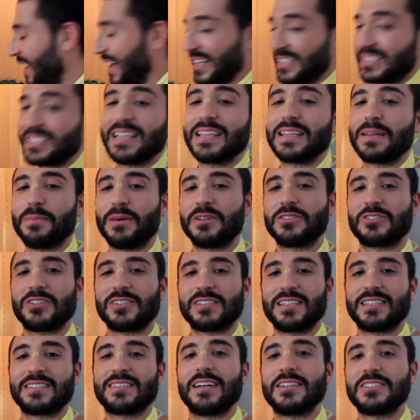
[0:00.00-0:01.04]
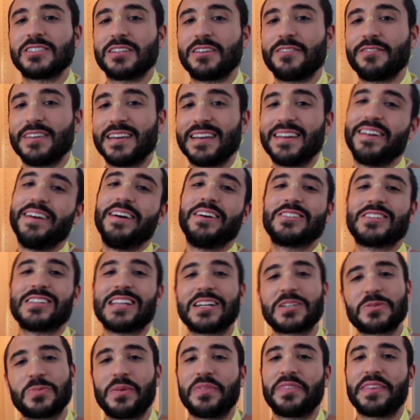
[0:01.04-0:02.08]
and chant the mantras and touch the feet. So
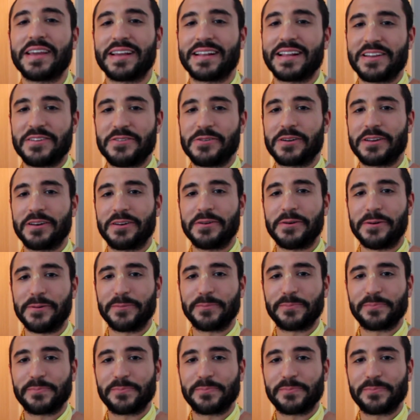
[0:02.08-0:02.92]
that's one thing that you can do.